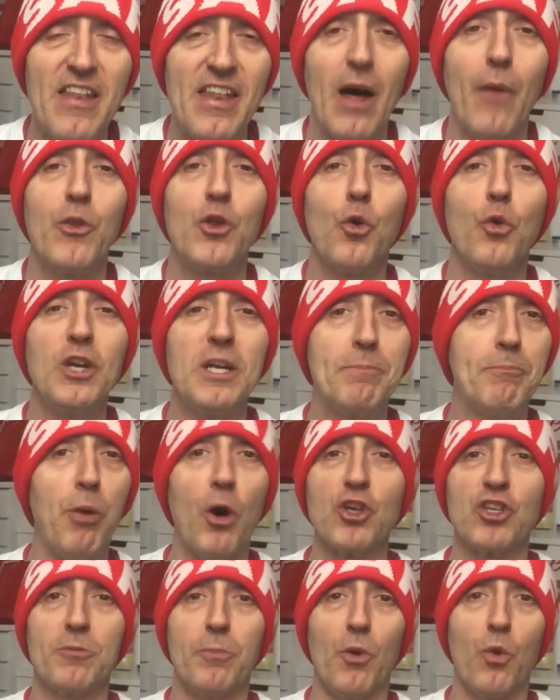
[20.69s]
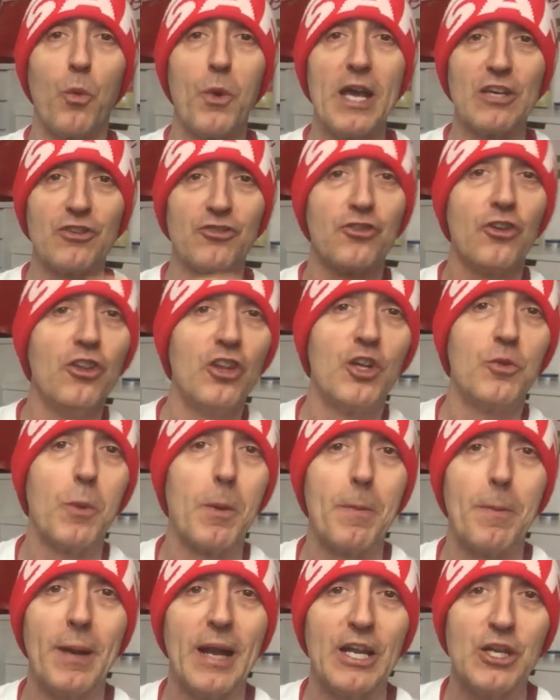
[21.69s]
Now the only possible way Sunderland
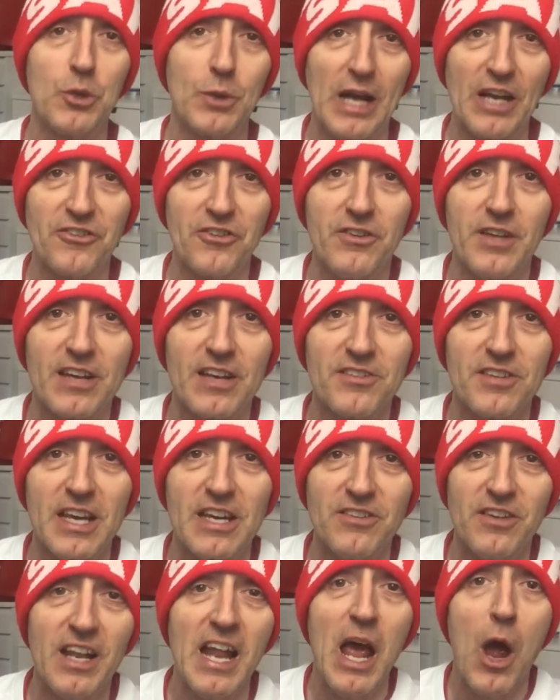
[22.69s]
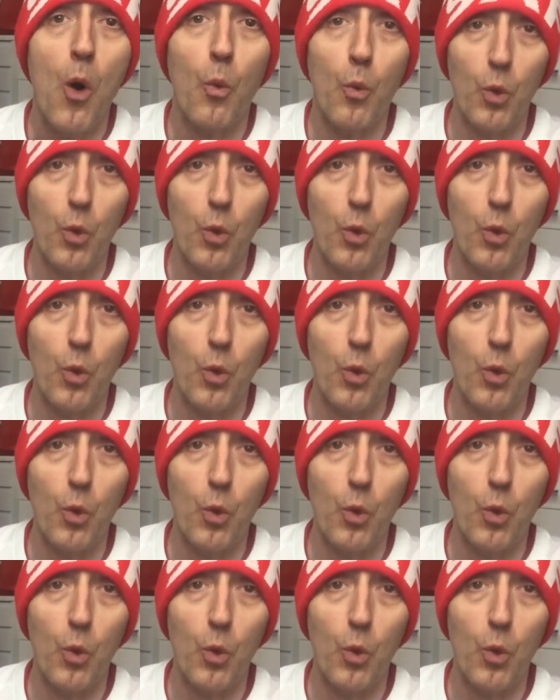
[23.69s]
will be playing Newcastle next season